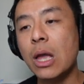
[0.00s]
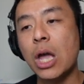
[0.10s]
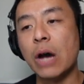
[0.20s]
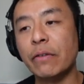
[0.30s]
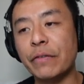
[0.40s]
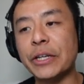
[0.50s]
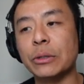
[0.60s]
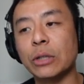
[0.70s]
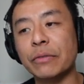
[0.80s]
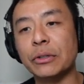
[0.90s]
of a
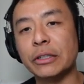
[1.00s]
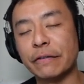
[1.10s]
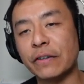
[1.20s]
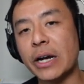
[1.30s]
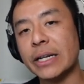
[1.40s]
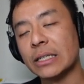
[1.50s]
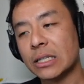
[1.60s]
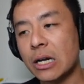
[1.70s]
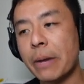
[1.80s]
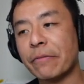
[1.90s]
vehicle over a defined
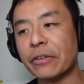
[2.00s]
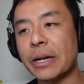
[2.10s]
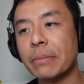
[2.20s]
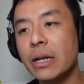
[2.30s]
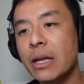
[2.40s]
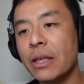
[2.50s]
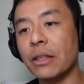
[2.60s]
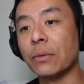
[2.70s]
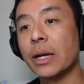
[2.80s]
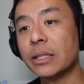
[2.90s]
time frame.
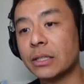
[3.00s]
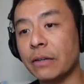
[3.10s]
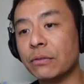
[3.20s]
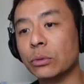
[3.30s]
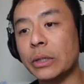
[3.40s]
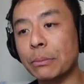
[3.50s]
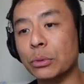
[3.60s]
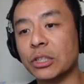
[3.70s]
There are several inputs